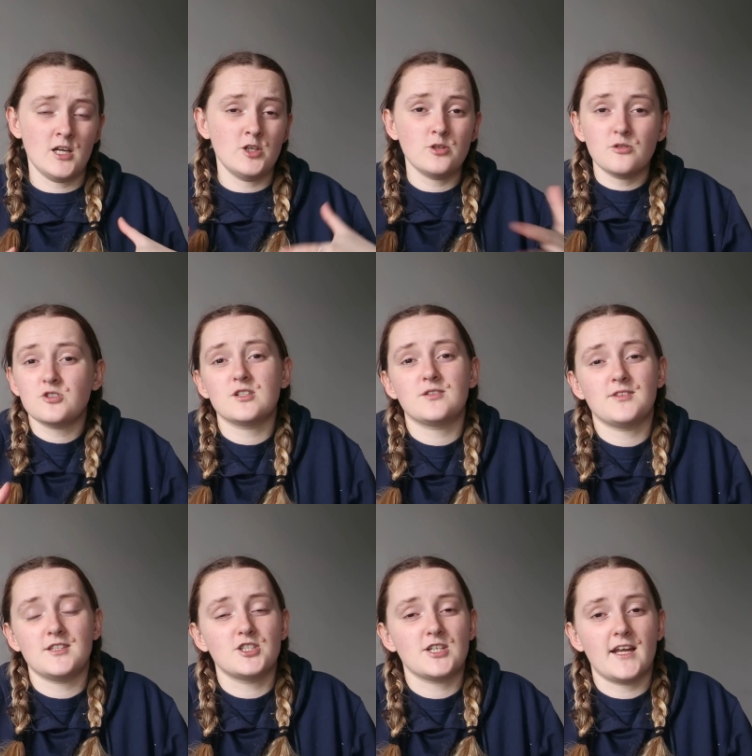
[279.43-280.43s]
not just for
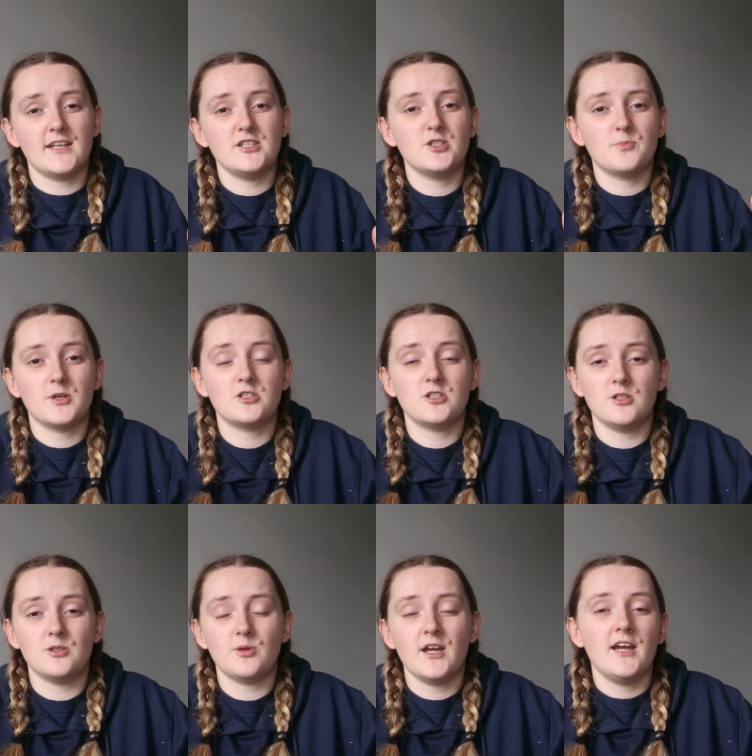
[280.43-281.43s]
this challenge, but
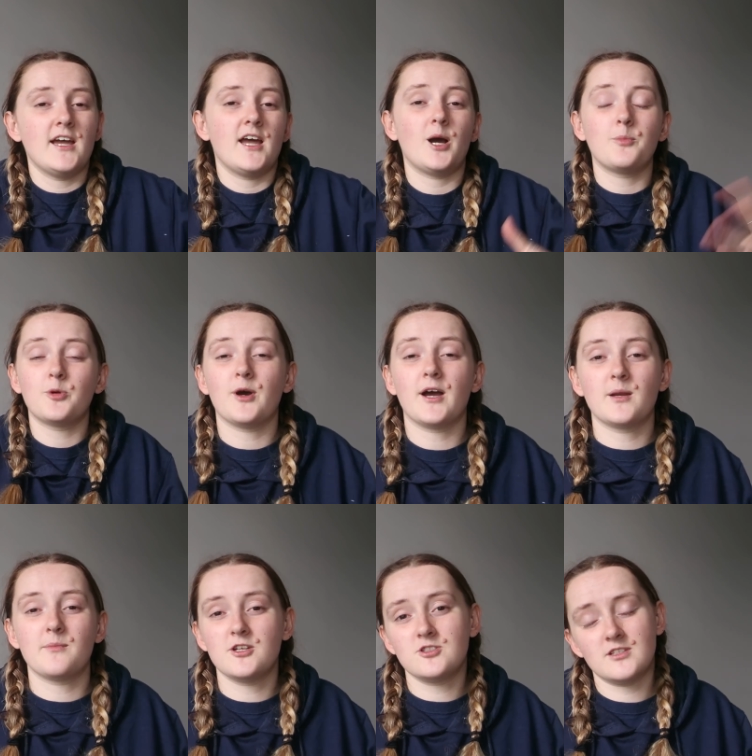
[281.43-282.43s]
to help your
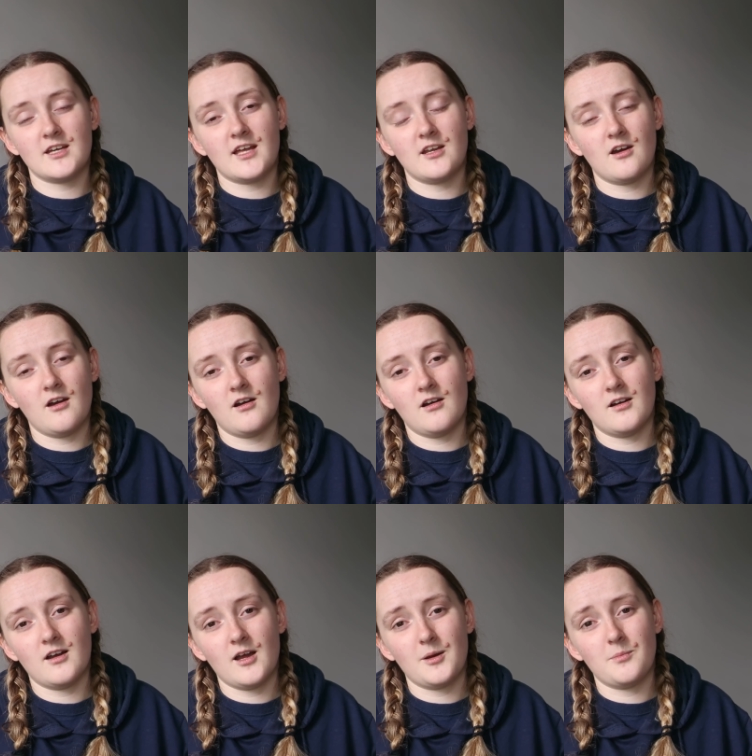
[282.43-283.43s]
animation and art
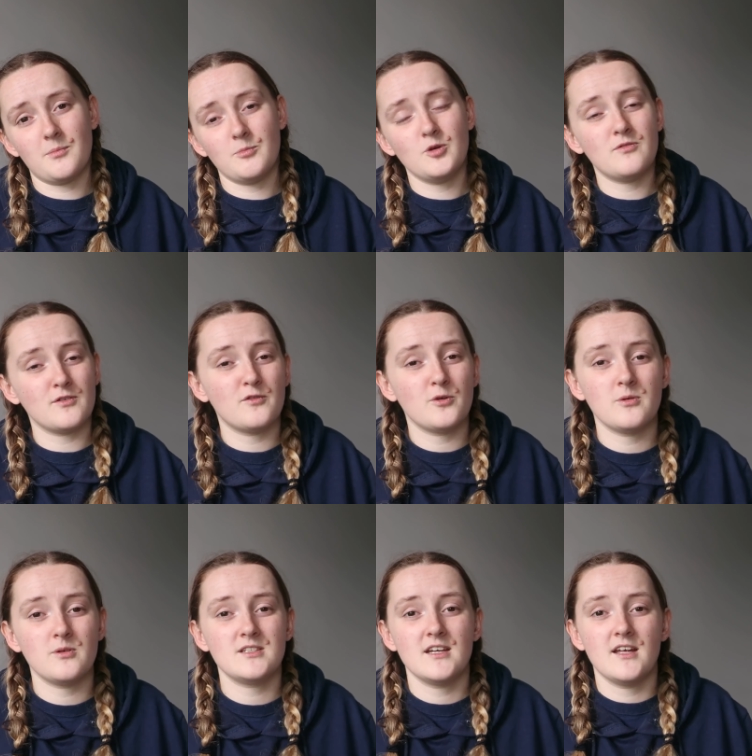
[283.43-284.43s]
moving
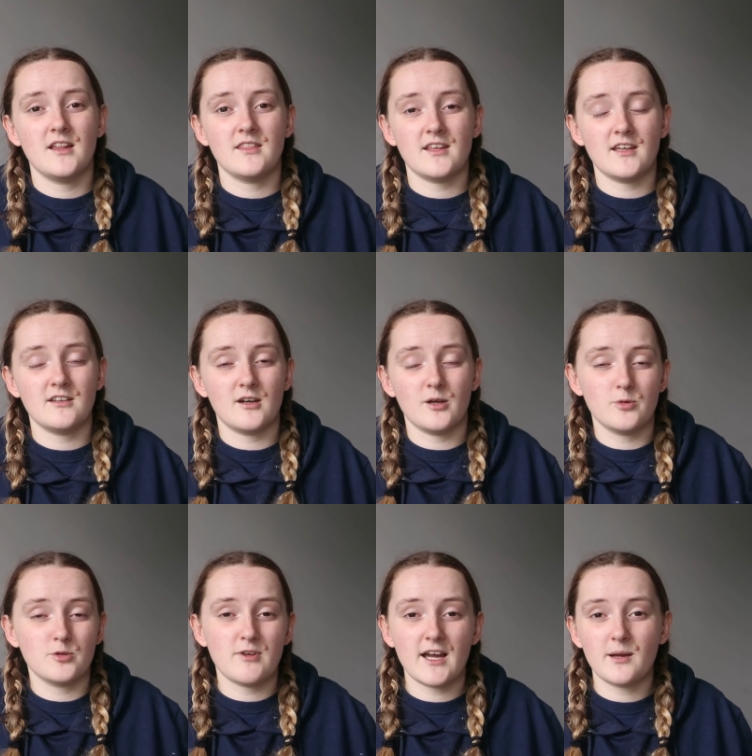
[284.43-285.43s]
forward, then I
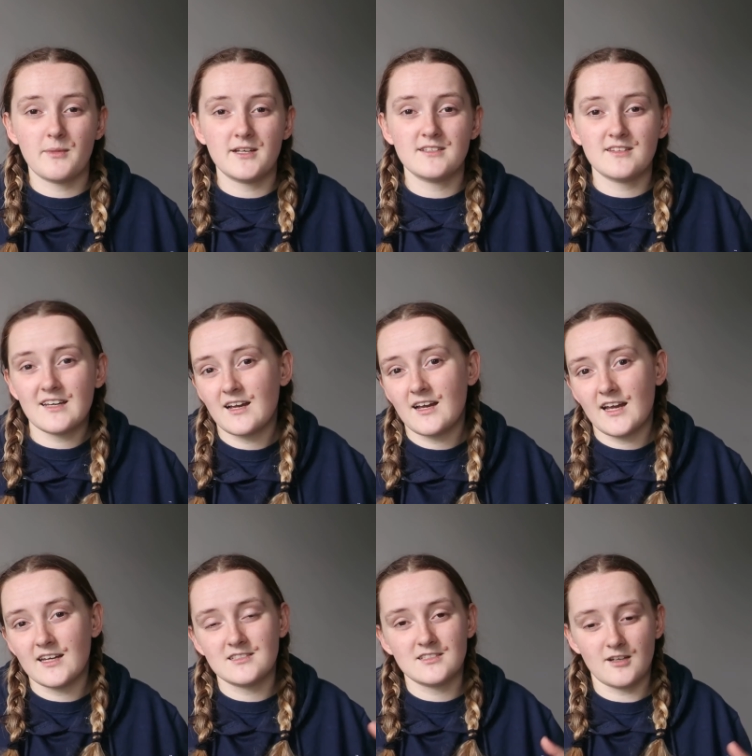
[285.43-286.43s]
would recommend that,
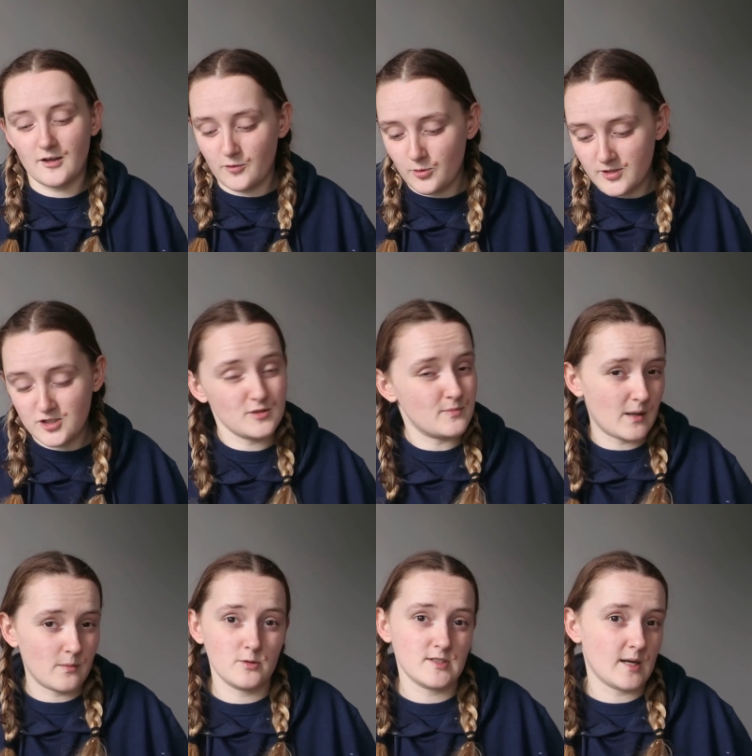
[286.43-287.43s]
and I've always used
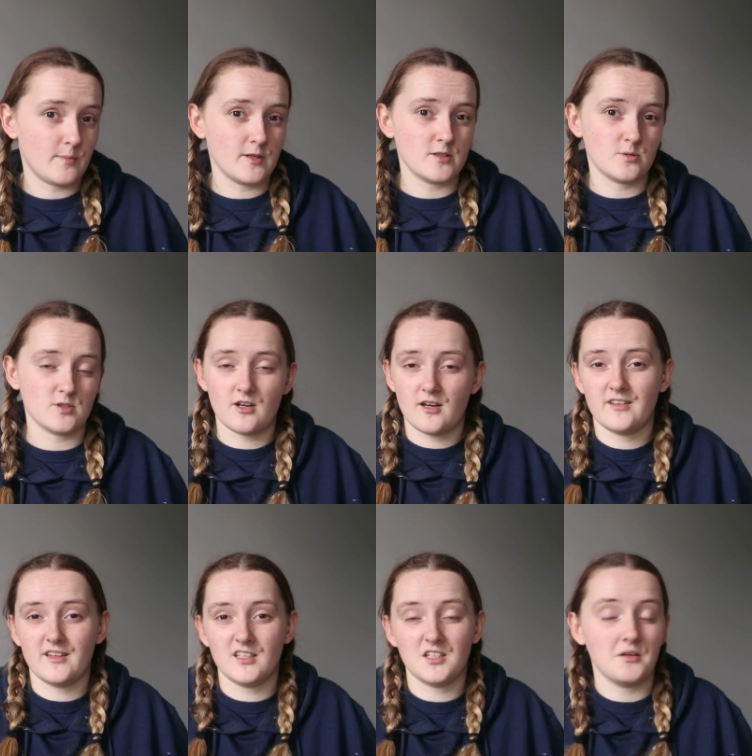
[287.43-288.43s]
bamboo tablets, which I
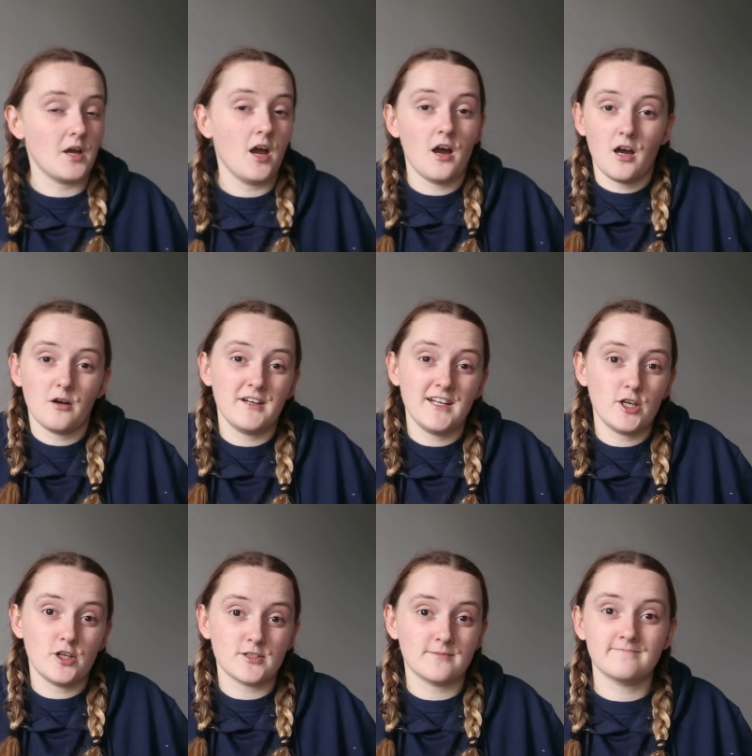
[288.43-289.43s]
think are really
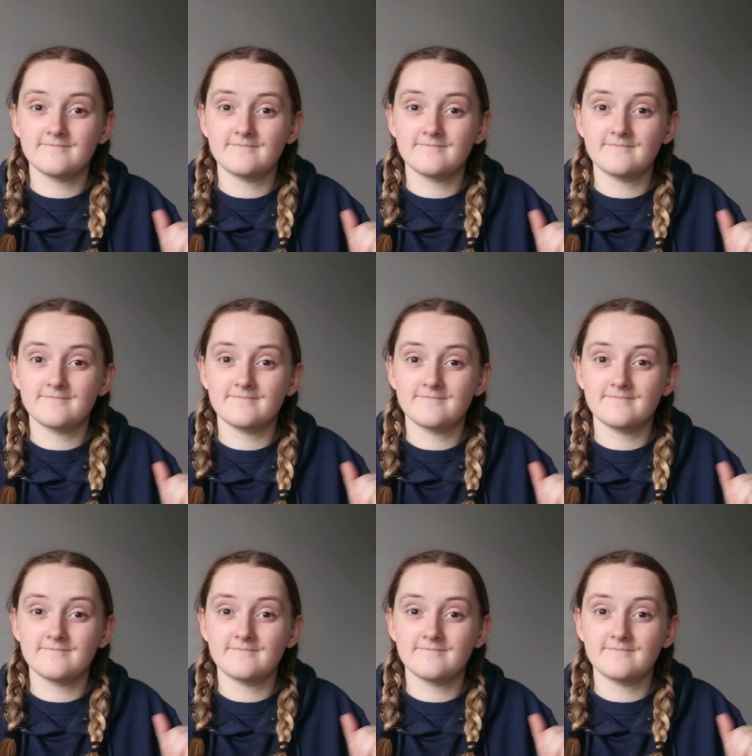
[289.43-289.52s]
good.